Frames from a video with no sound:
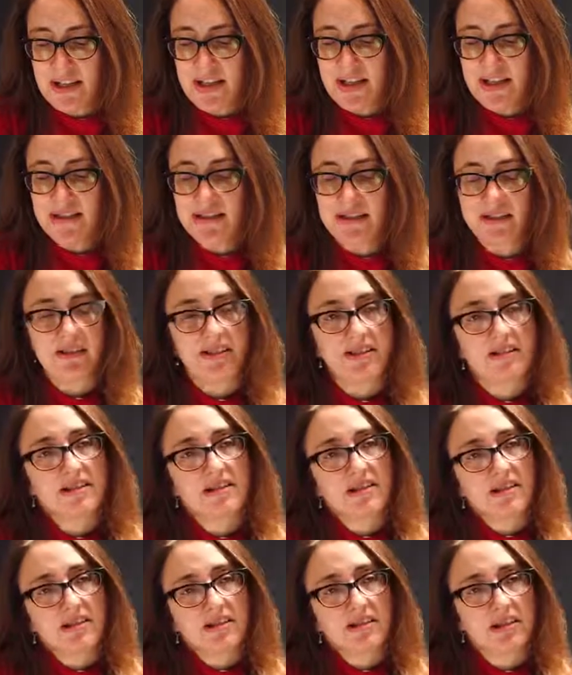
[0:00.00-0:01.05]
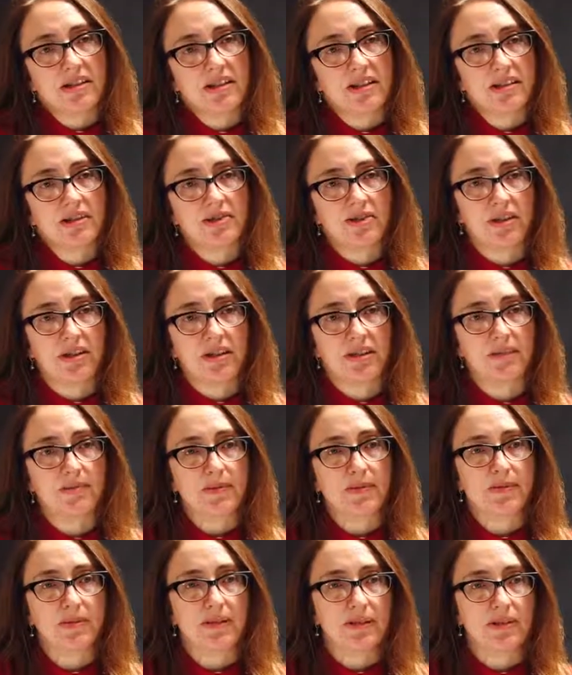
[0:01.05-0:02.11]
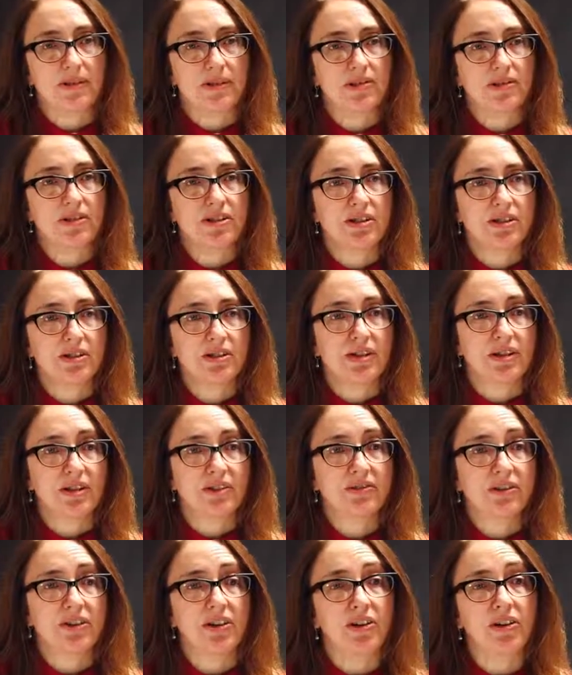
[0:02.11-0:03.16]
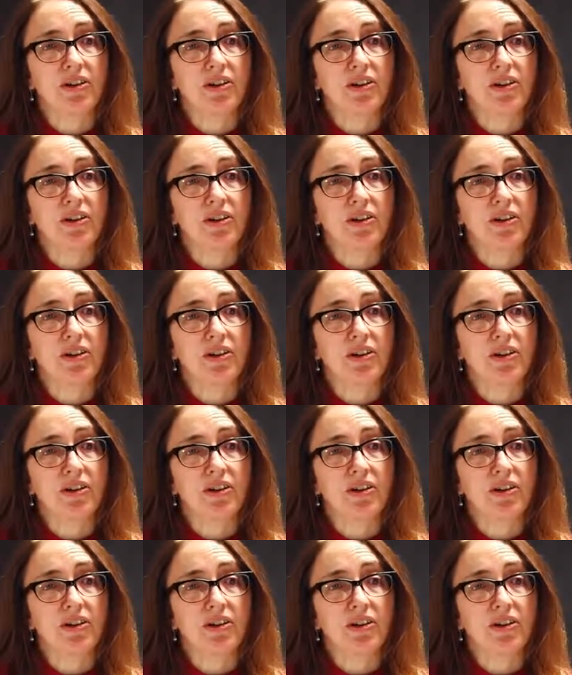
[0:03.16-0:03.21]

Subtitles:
is the distinction he draws between a notion of an